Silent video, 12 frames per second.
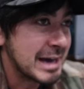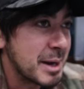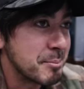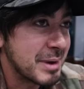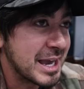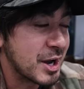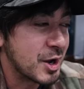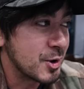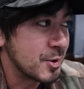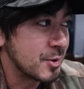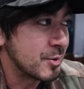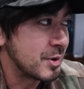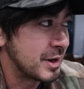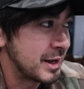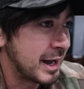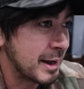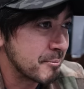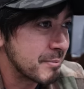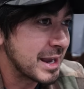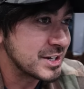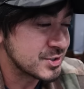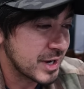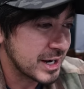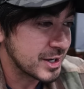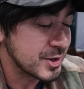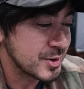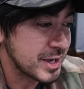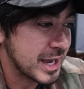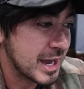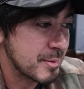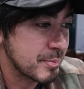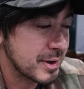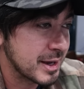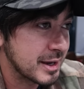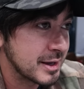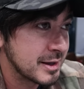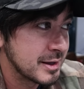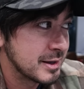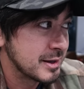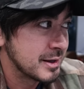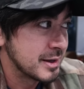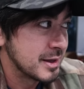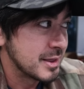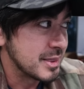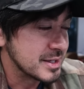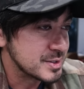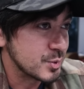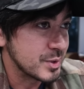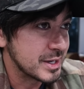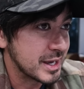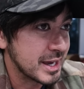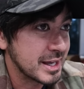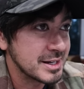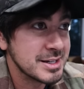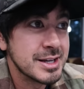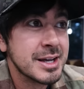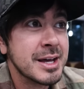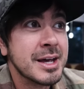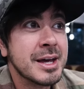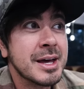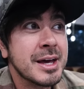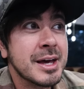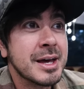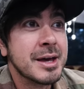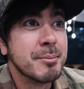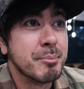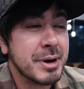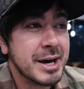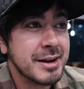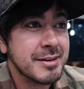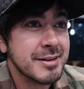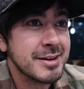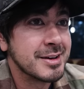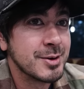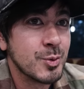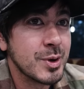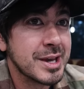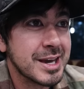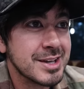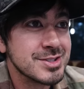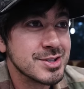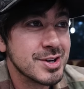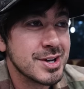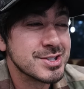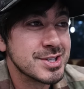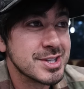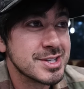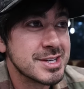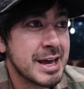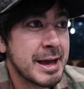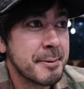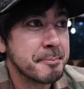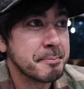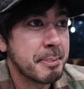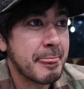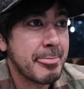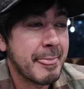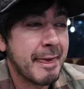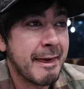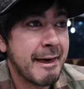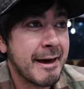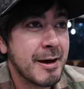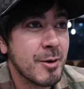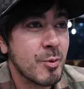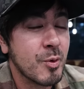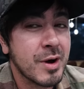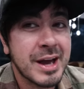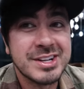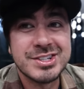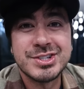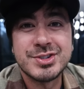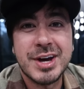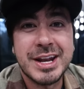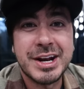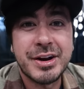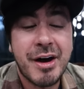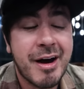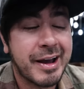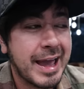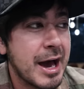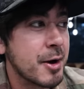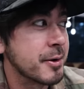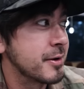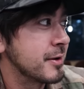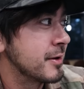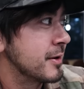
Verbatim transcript: I may go, I may try to go camping this weekend, but weekends are also the time uh, where I just try to knock out